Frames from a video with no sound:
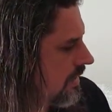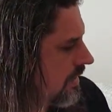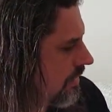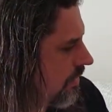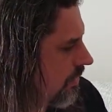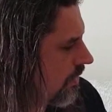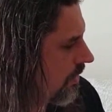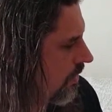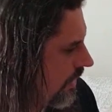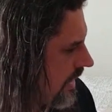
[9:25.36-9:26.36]

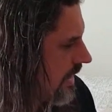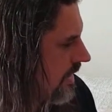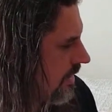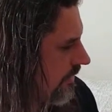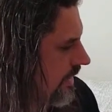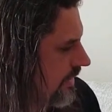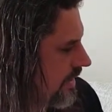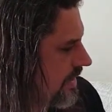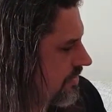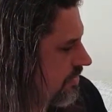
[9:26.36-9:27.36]
What we, Loretta and
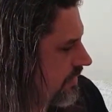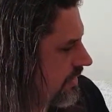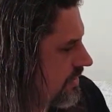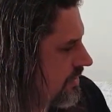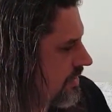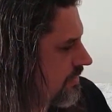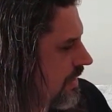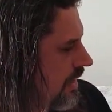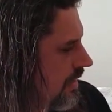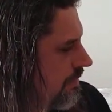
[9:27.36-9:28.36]
I, do with this
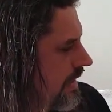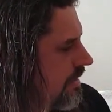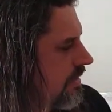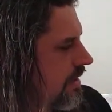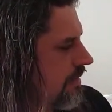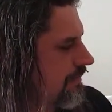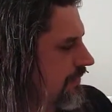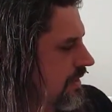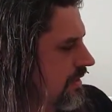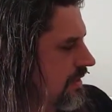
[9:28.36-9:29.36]
paradigm
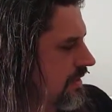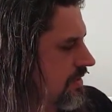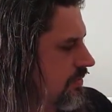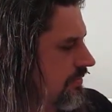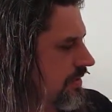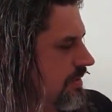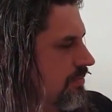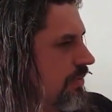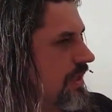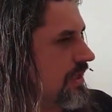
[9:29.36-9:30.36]
is we really
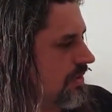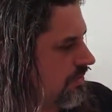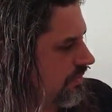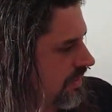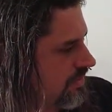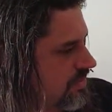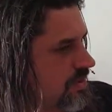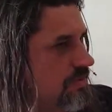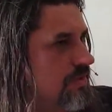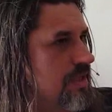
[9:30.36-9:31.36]
bring you
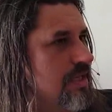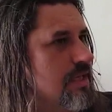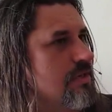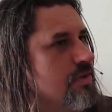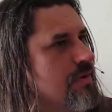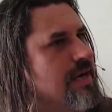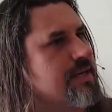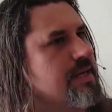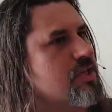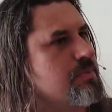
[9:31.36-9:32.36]
into the direct
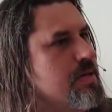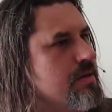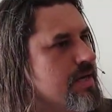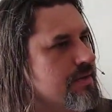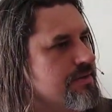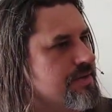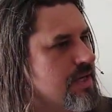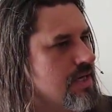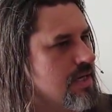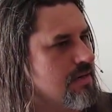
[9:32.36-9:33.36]
experience
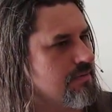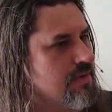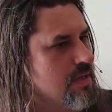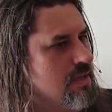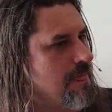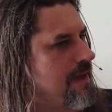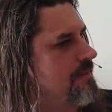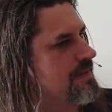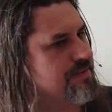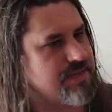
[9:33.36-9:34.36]
of,
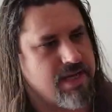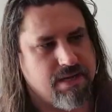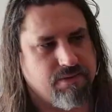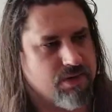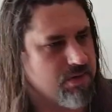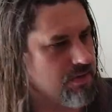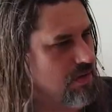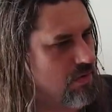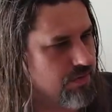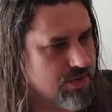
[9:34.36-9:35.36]
I've been saying for
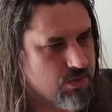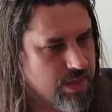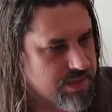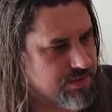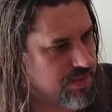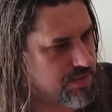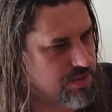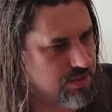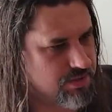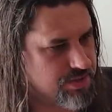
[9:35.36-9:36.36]
over 26
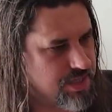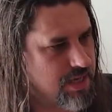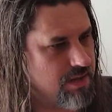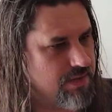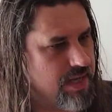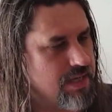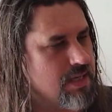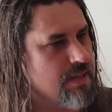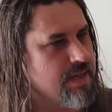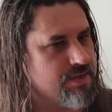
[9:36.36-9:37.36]
years now that
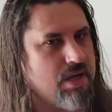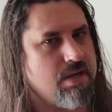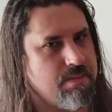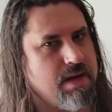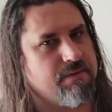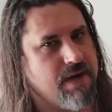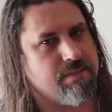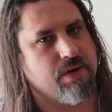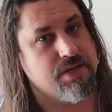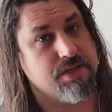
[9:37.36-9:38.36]
it's all about
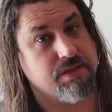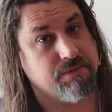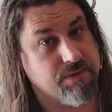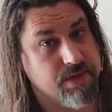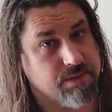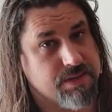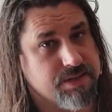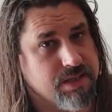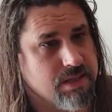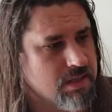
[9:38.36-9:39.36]
vibration and
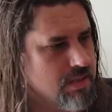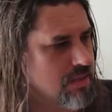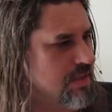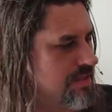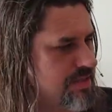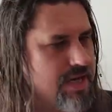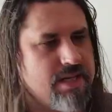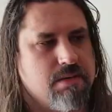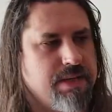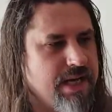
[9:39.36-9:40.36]
frequency. It's not
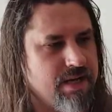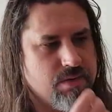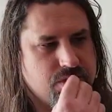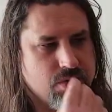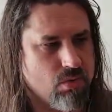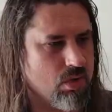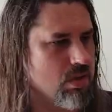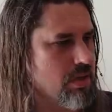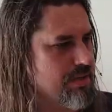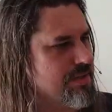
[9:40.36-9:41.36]
in the beginning was the
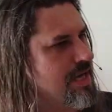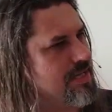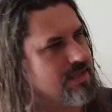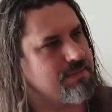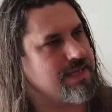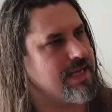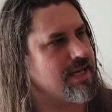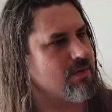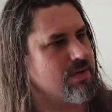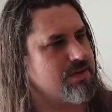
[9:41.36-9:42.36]
word. It's not in the
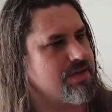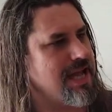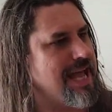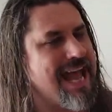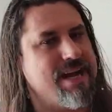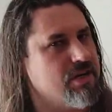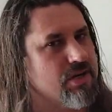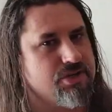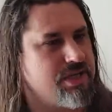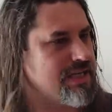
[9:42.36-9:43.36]
beginning was
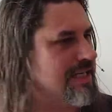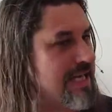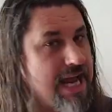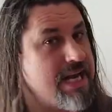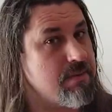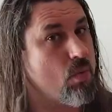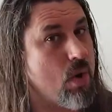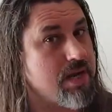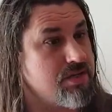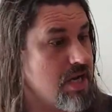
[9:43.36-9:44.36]
energy in any
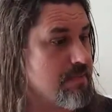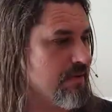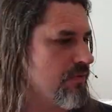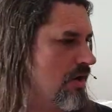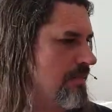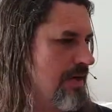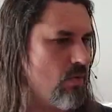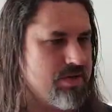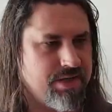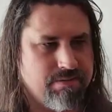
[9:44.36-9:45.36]
way, shape, or form. It
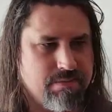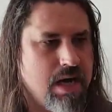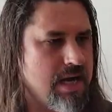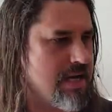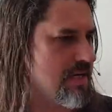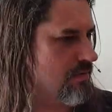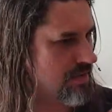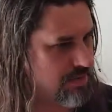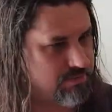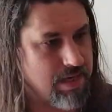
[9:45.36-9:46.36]
wasn't mind. It
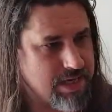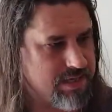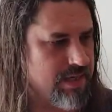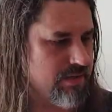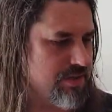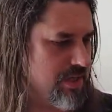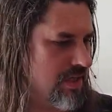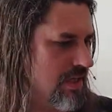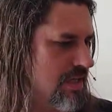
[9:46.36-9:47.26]
wasn't mind energy.